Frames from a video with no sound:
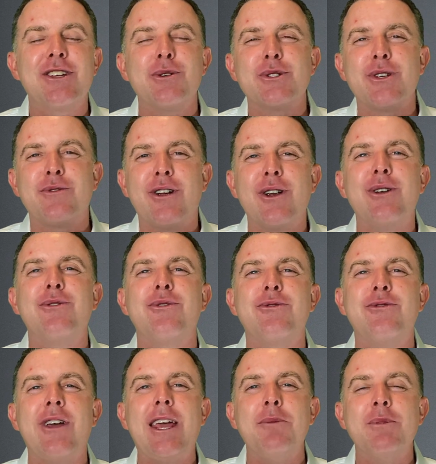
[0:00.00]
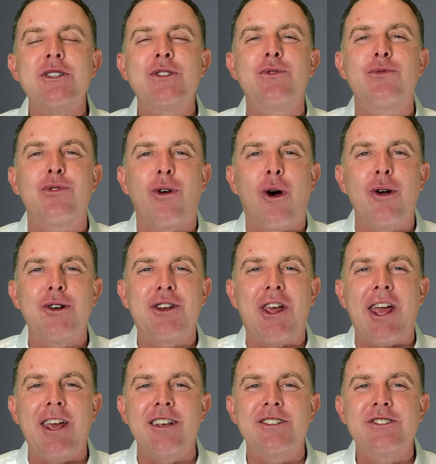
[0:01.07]
there was a very famous fraud
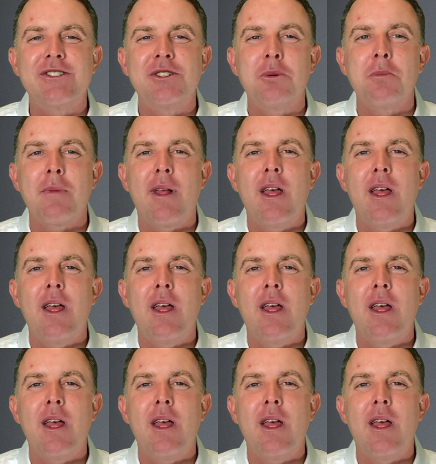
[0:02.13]
case.